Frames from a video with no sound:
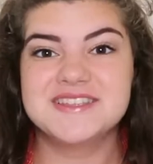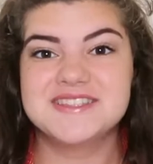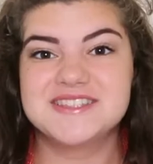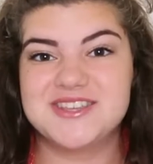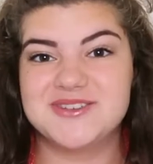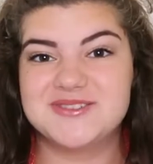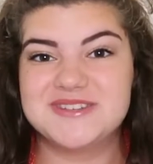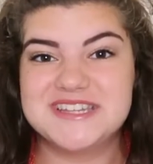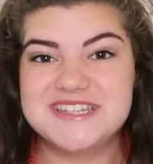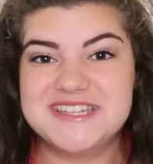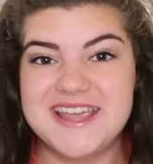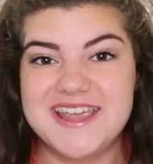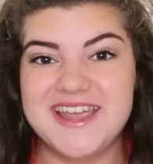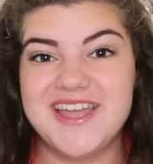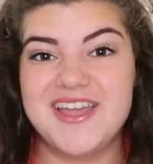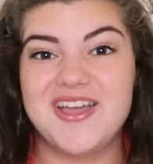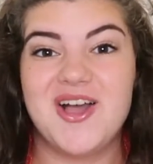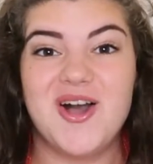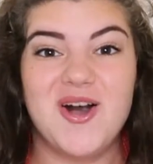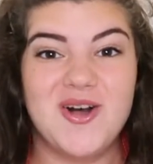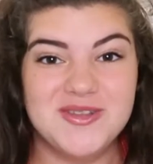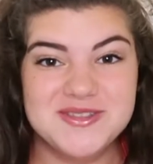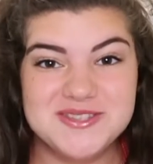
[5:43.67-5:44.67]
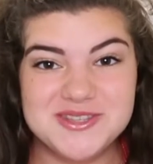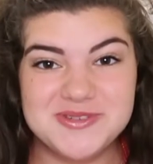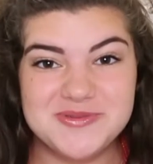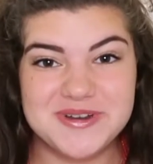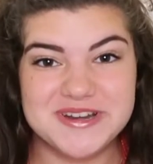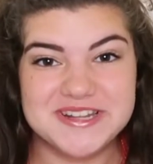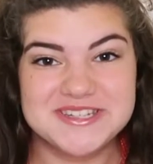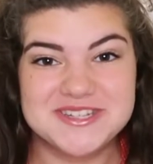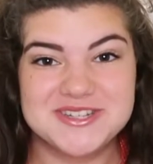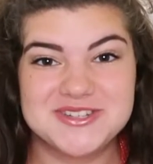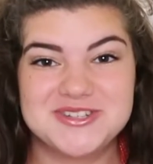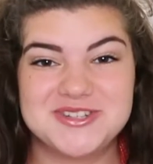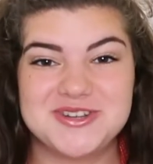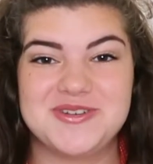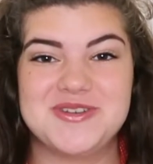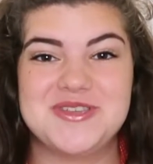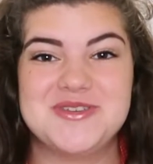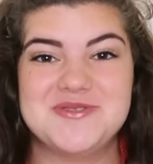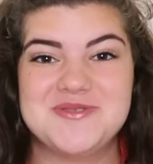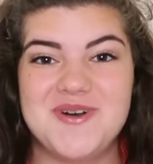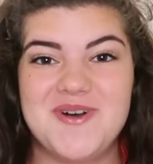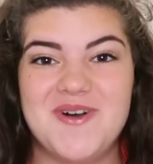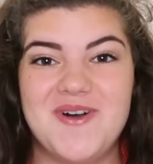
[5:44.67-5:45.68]
So today I also wanted to show
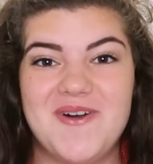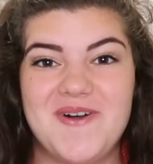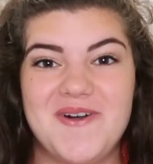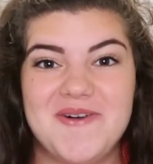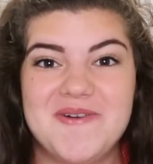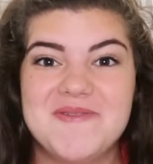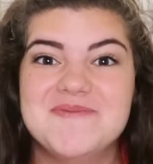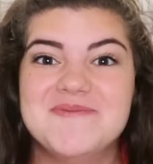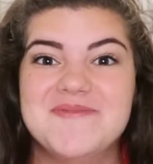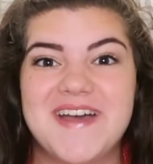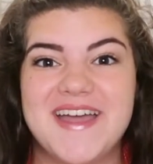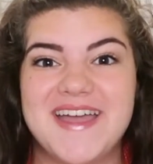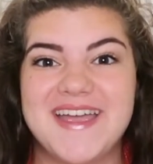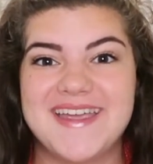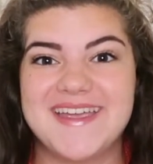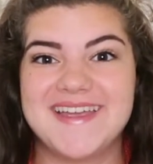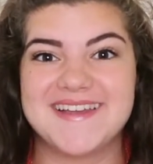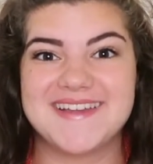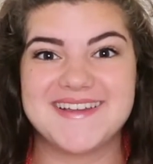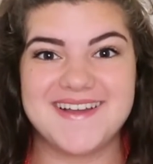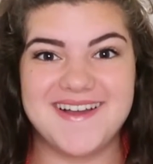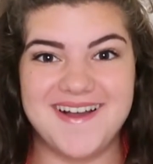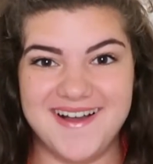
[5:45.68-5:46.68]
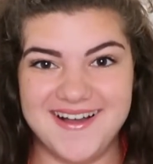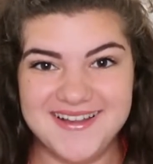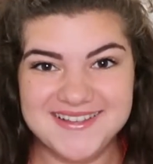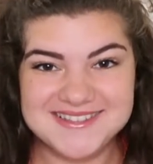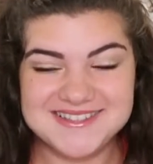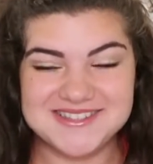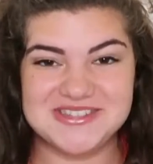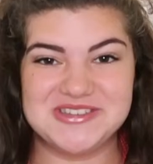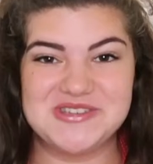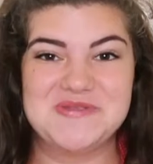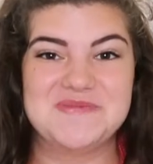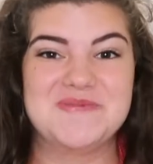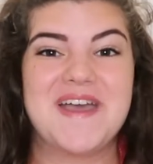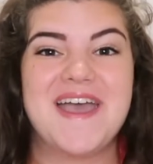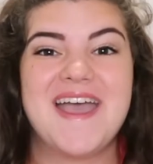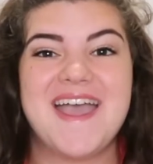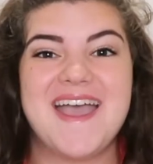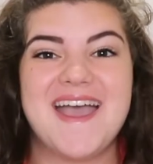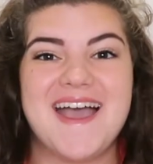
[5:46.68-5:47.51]
you all my costume.